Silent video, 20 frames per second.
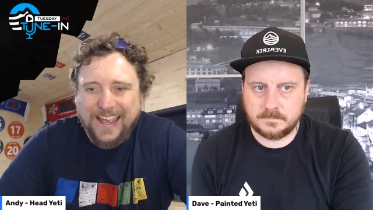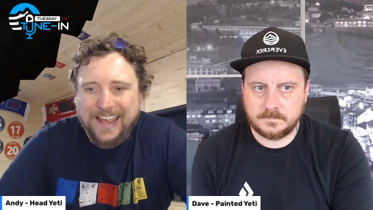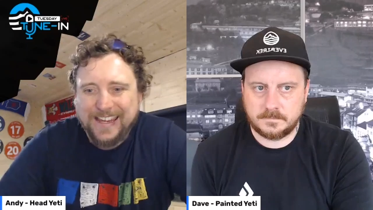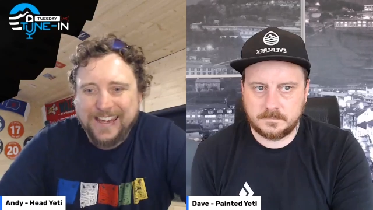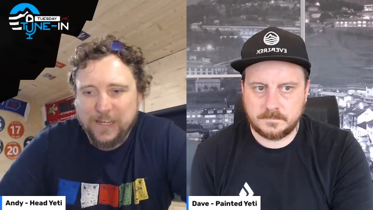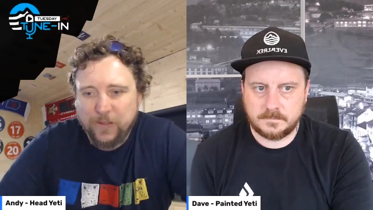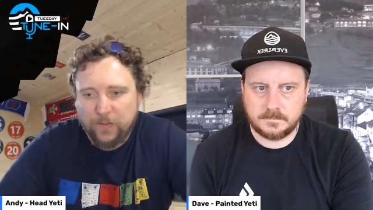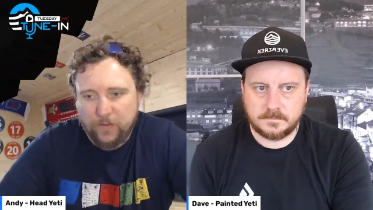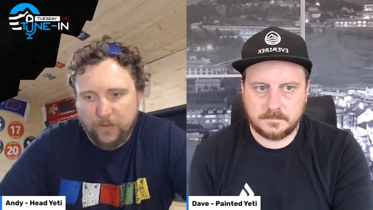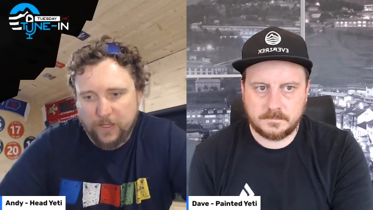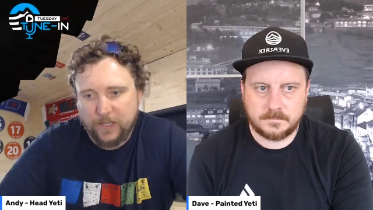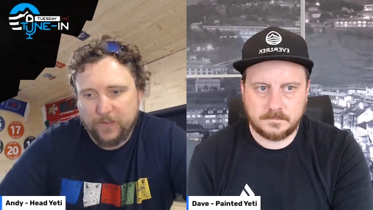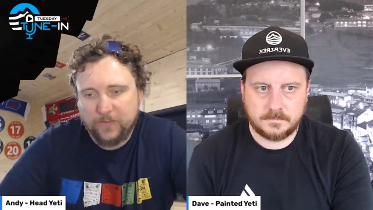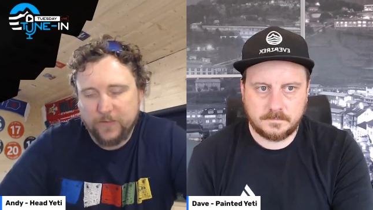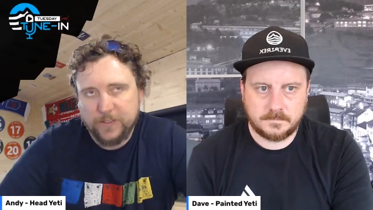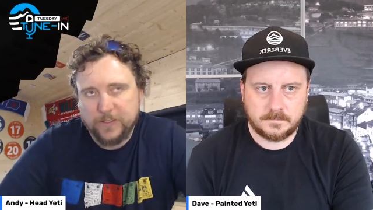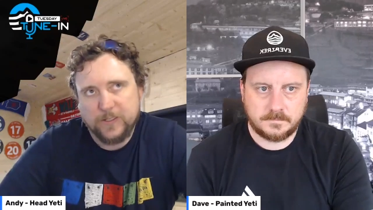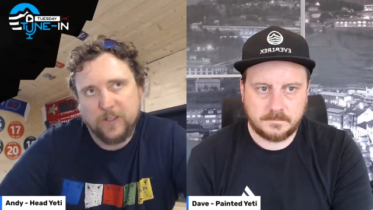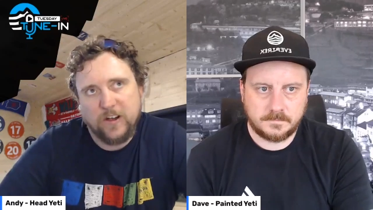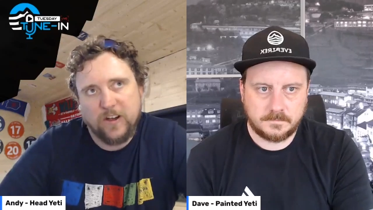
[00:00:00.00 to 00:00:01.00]
Speaker 1: anything
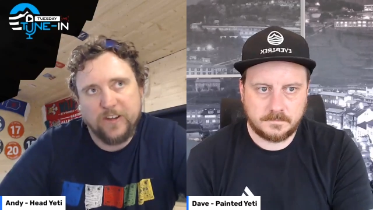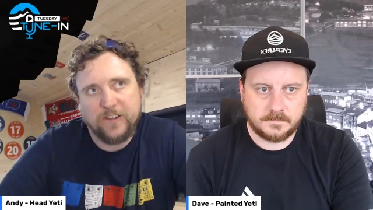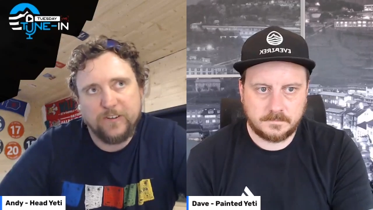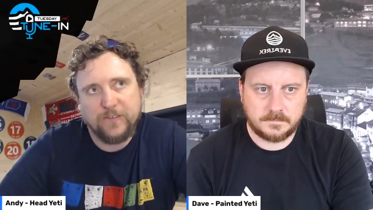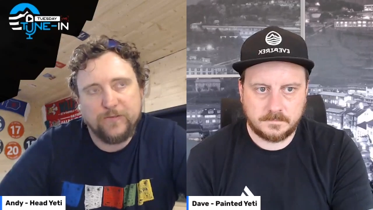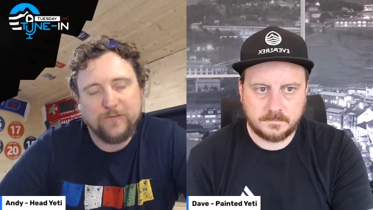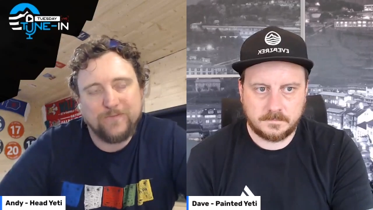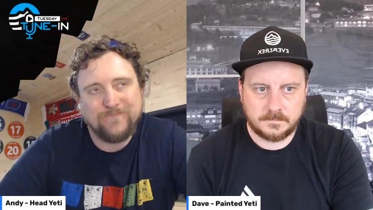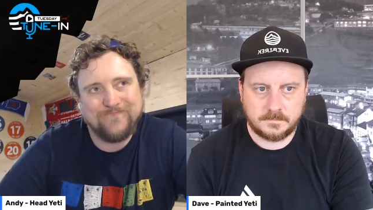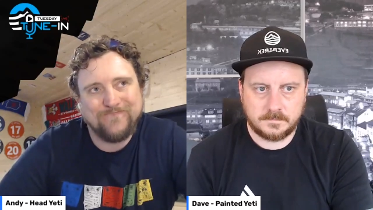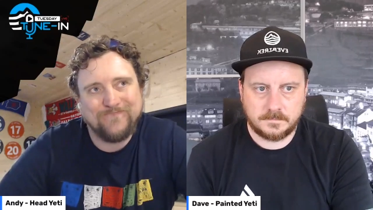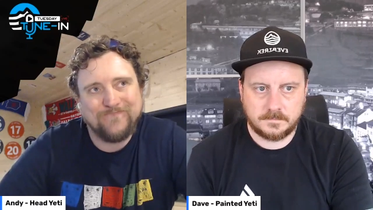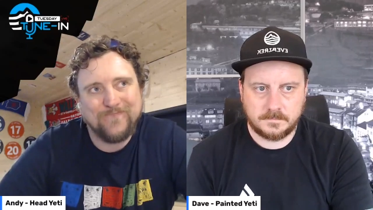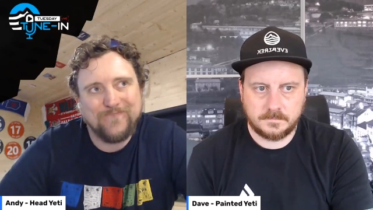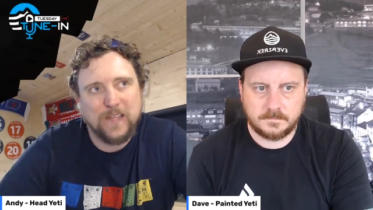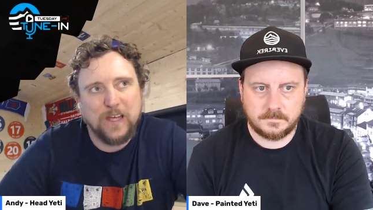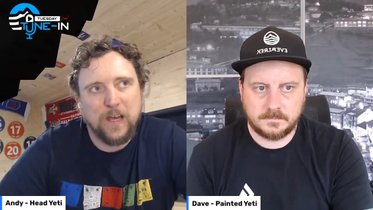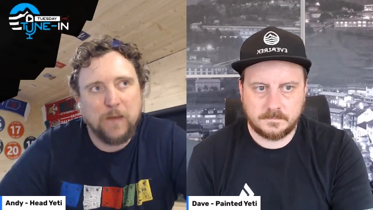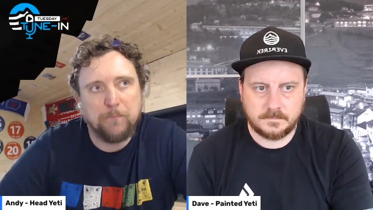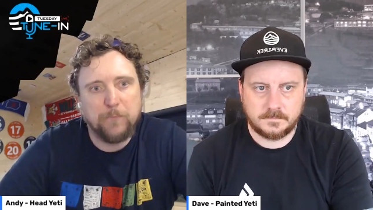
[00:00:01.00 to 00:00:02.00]
that's kind of
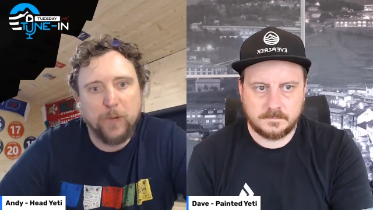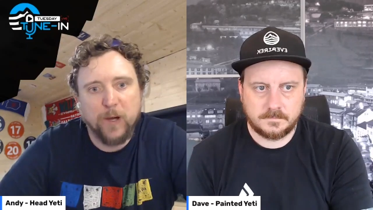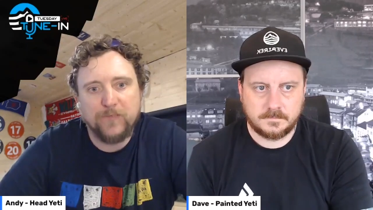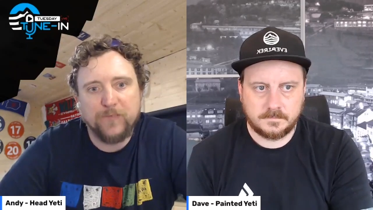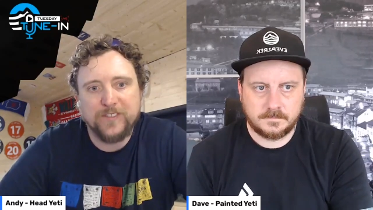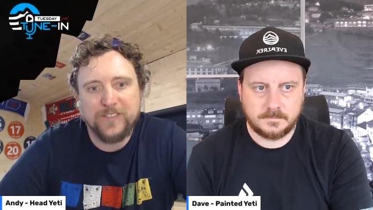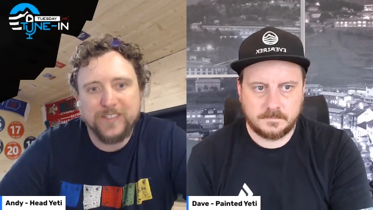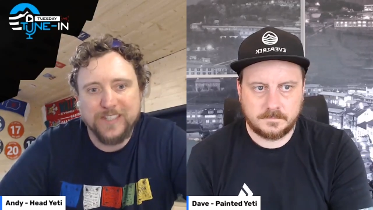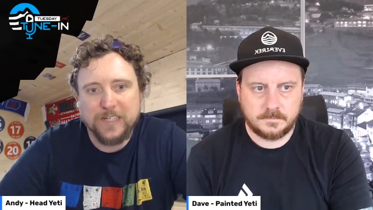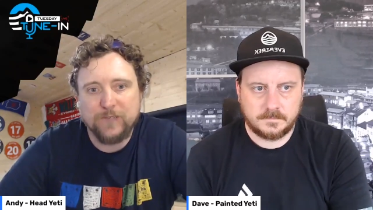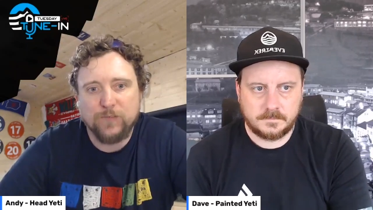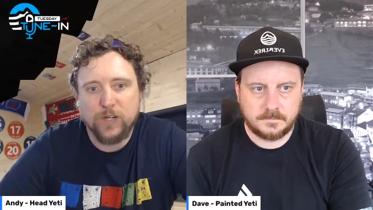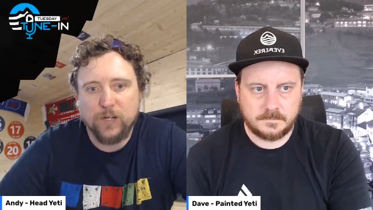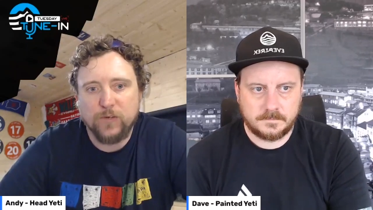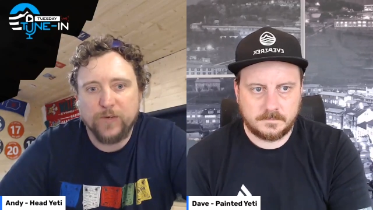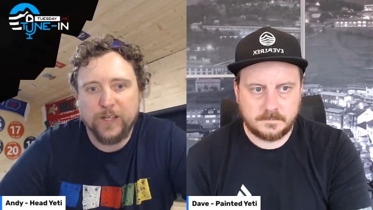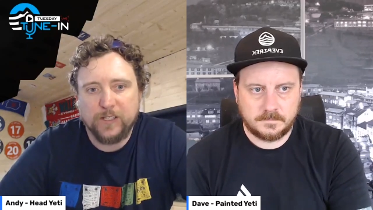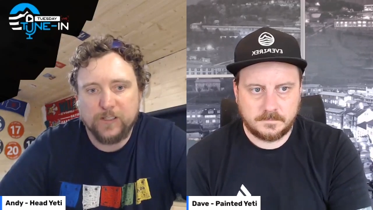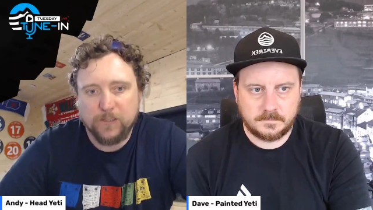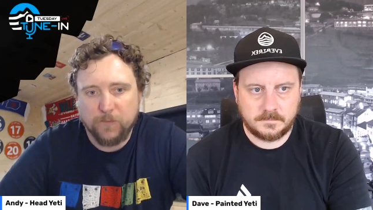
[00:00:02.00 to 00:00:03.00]
above
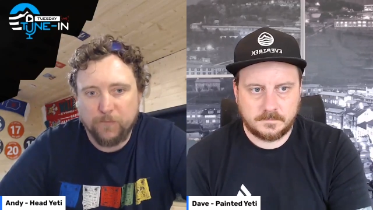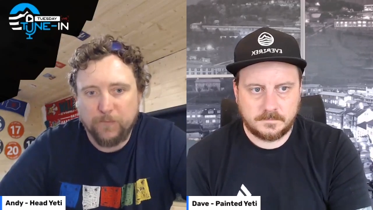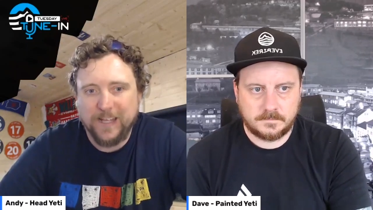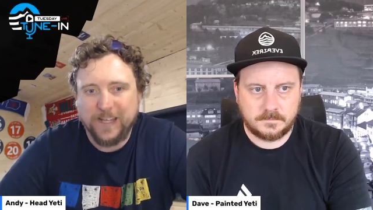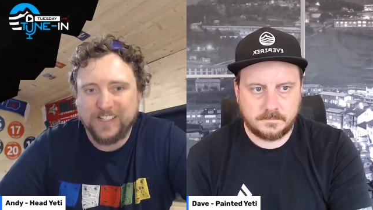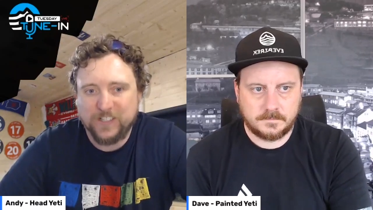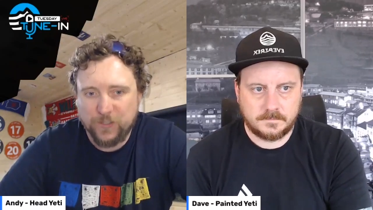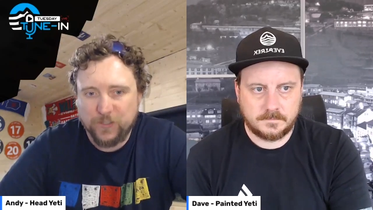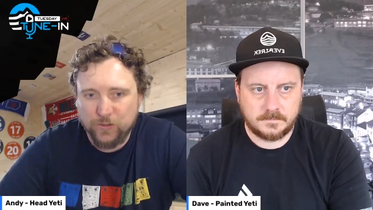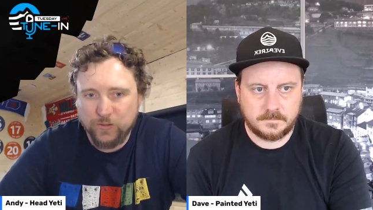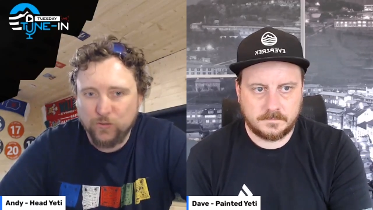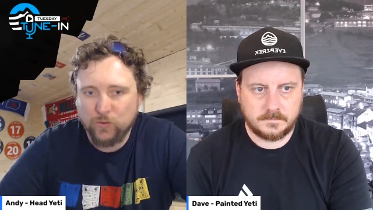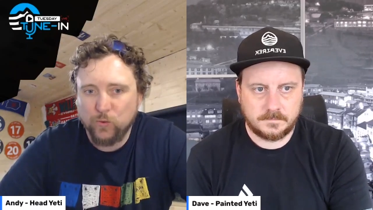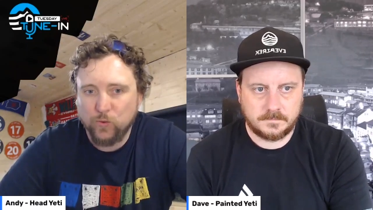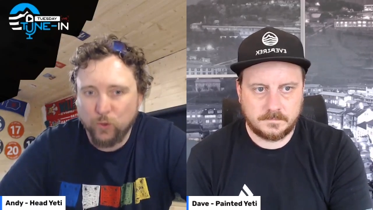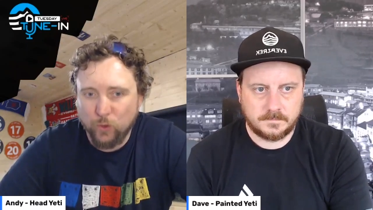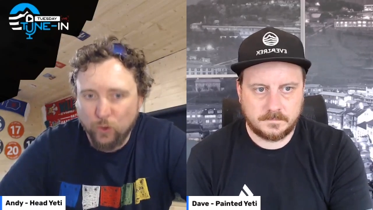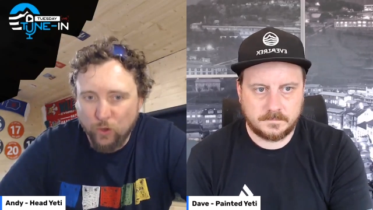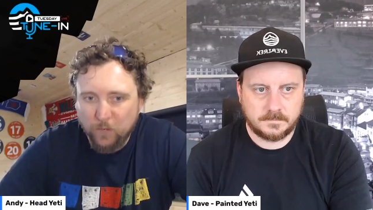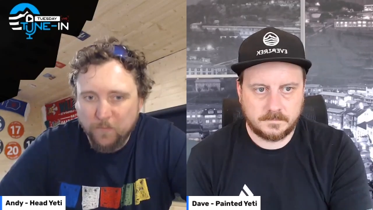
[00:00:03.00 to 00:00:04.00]
zero, it's a bit too
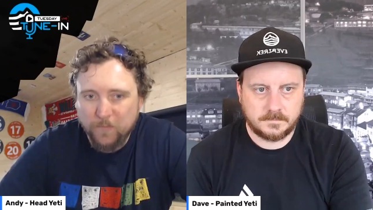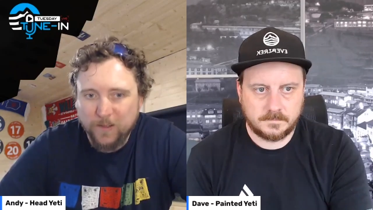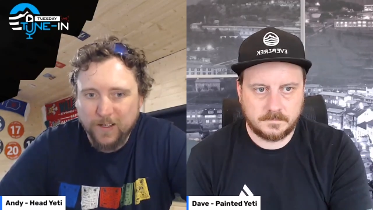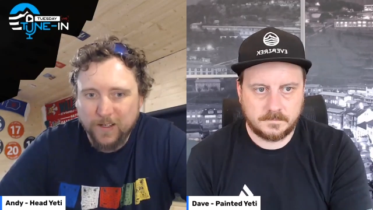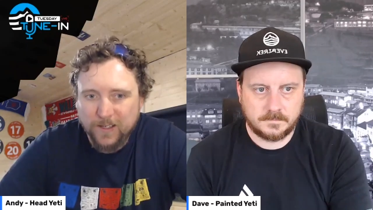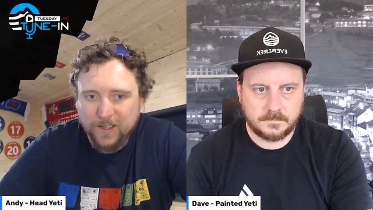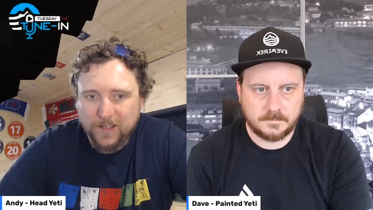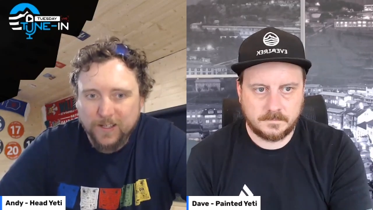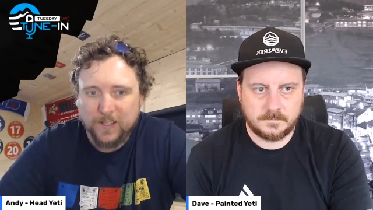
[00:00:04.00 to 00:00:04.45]
warm.